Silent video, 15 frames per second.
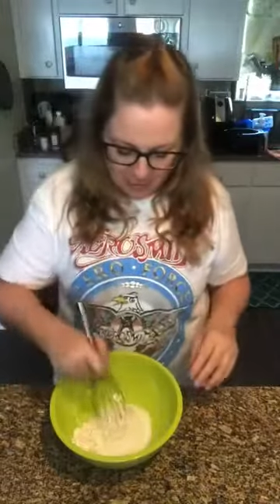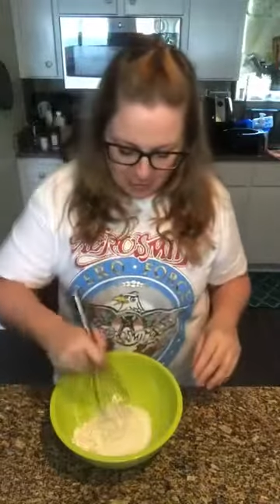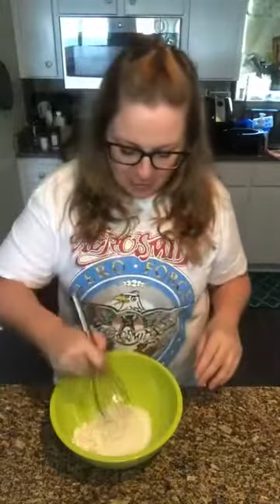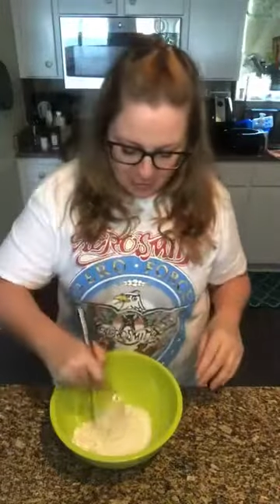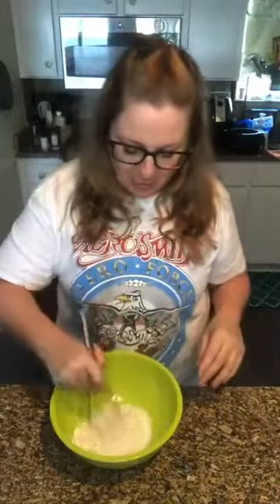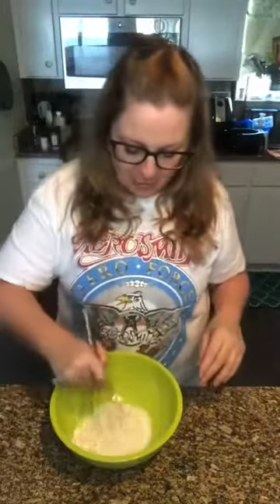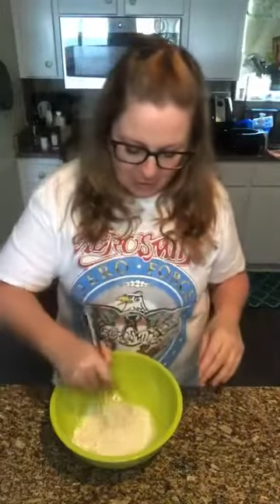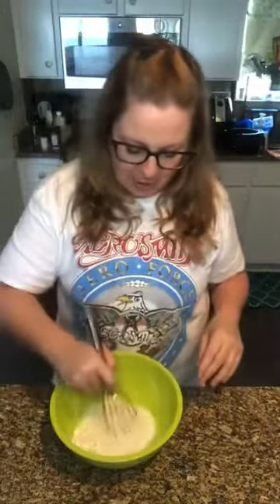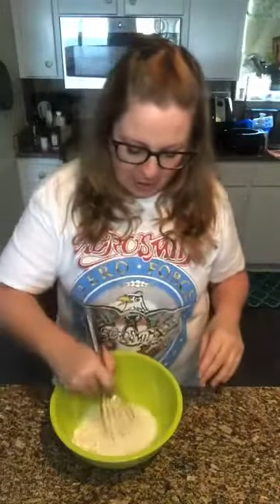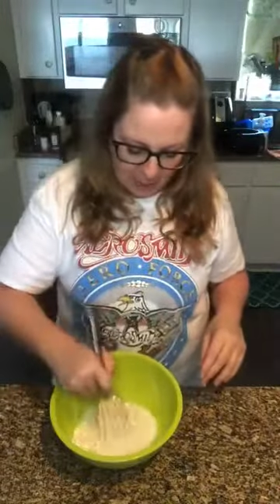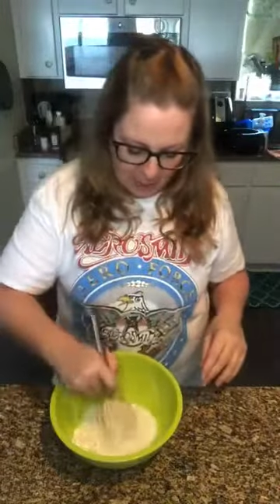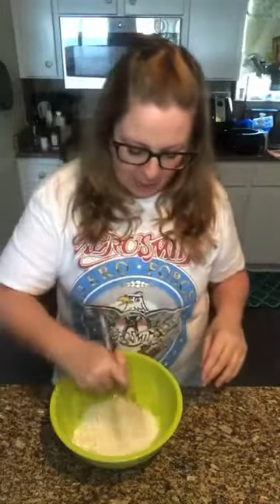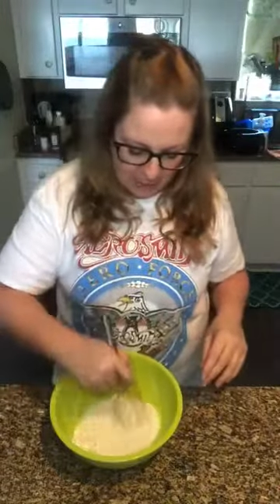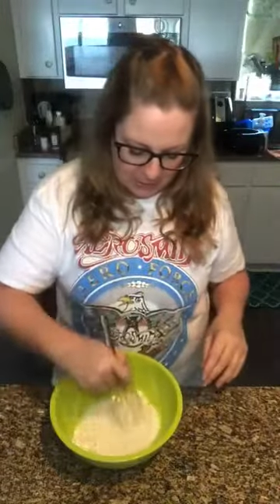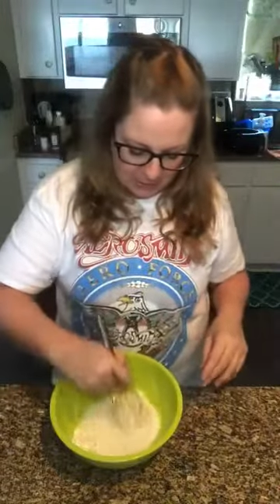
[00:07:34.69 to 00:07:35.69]
flour,
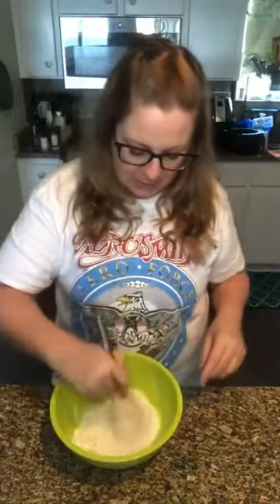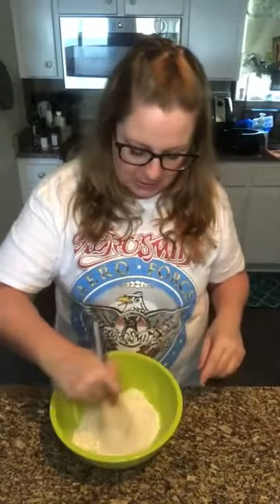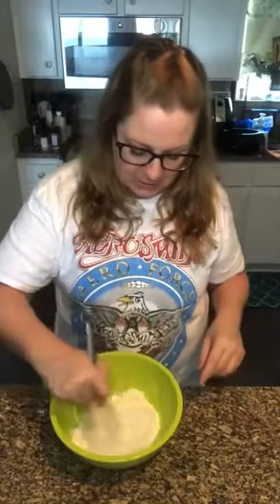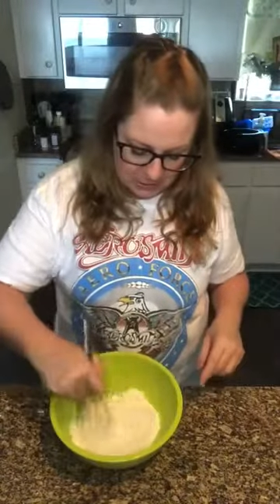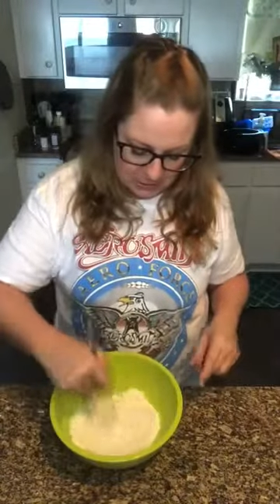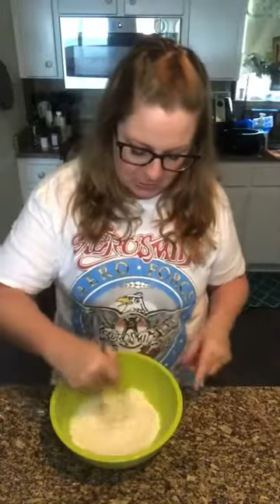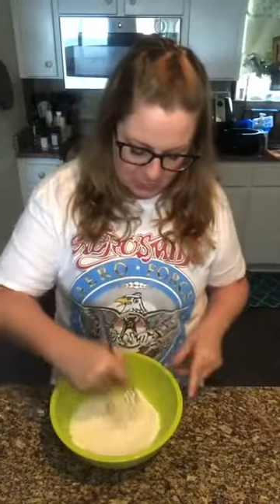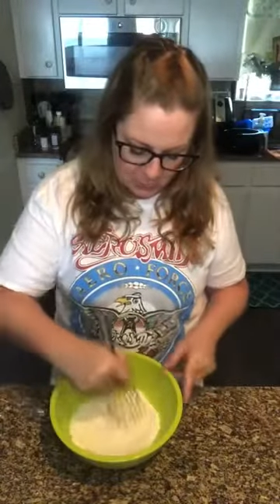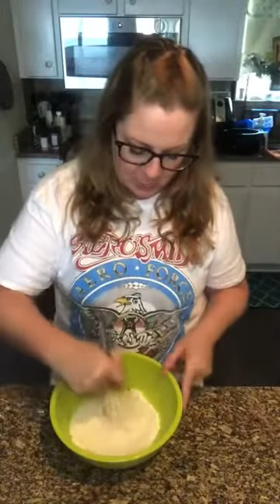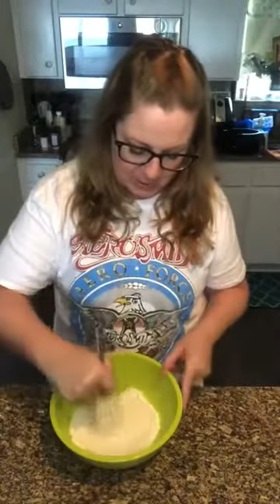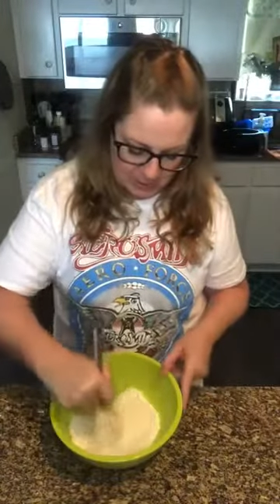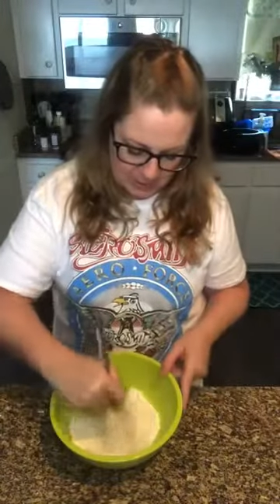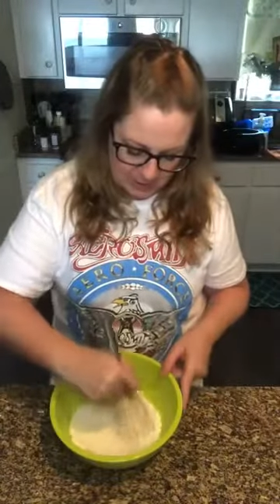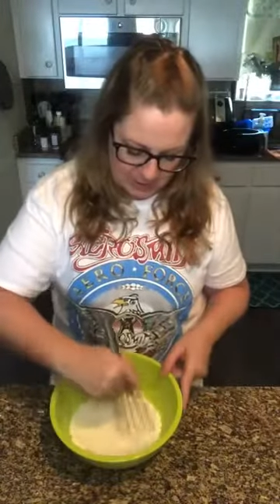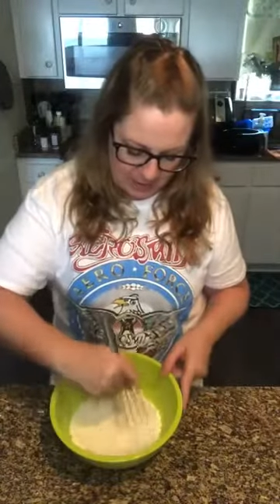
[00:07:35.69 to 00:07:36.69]
and let's just
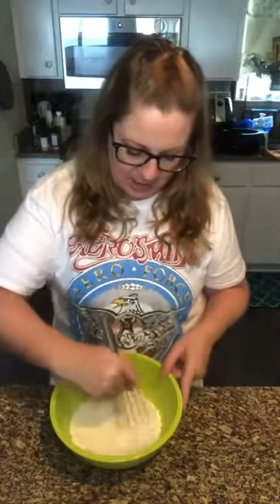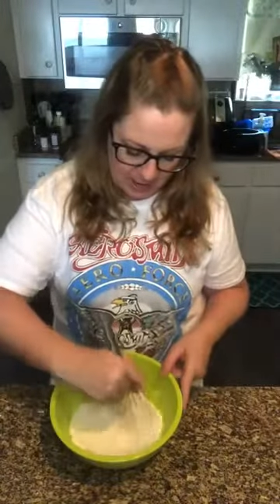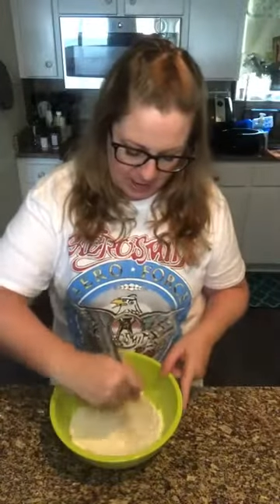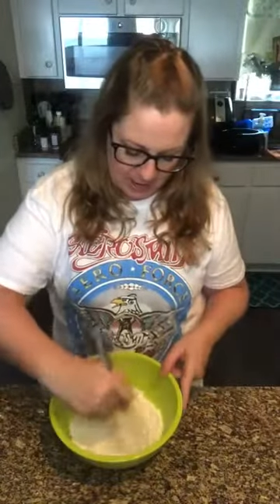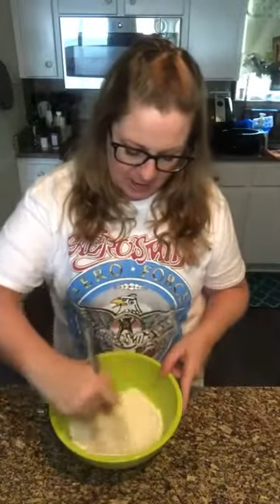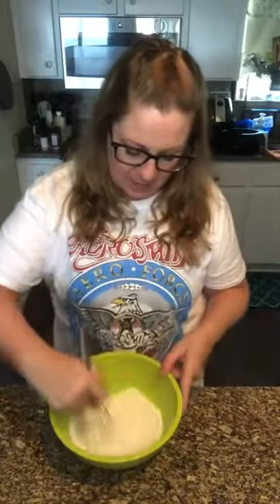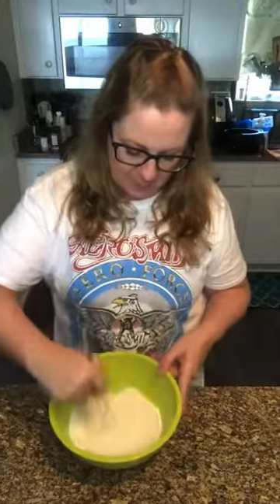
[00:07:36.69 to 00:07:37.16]
whisk that up.